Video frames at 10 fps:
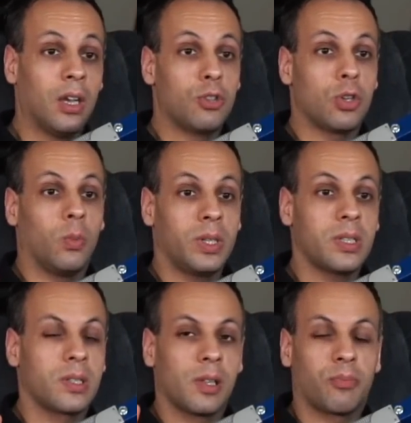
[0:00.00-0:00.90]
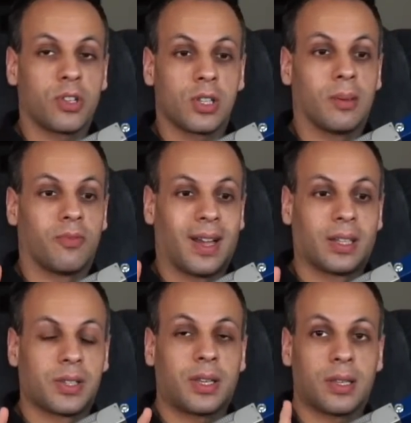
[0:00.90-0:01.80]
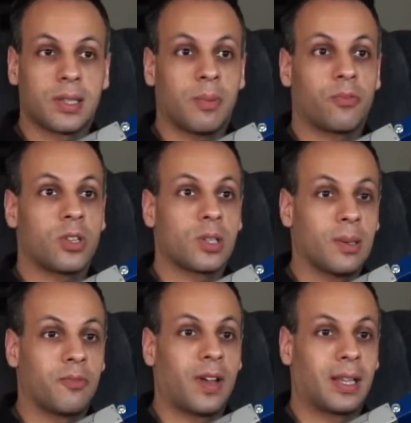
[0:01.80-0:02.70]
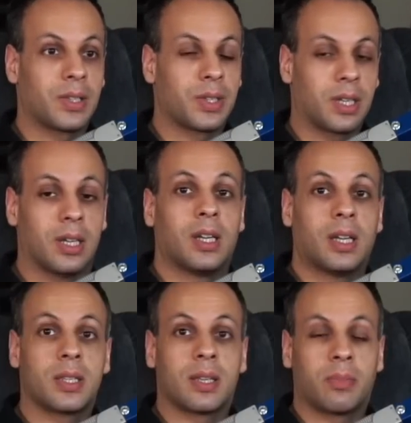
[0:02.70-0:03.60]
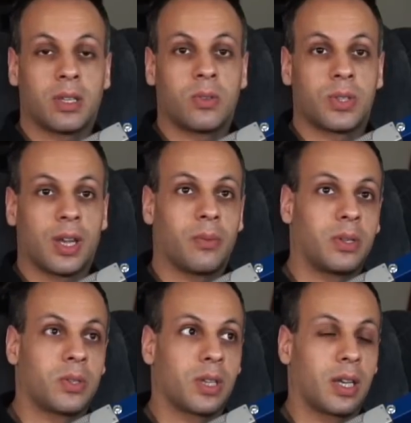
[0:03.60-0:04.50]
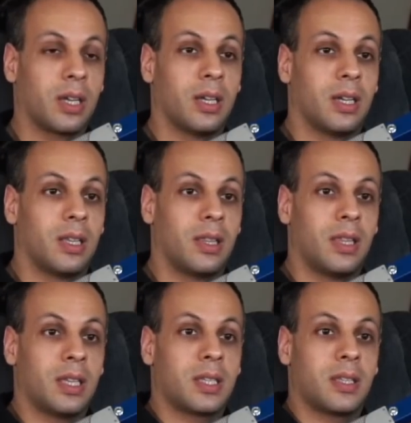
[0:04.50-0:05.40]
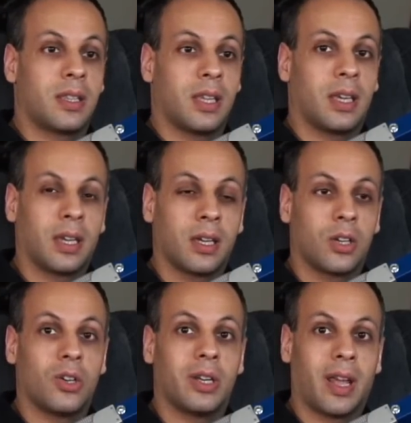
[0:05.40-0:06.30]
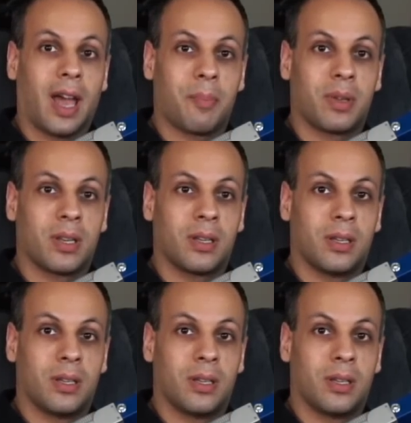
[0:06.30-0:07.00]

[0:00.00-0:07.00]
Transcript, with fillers: So, what is the slippery slope fallacy? The slippery slope fallacy is something you say when you say, this thing could happen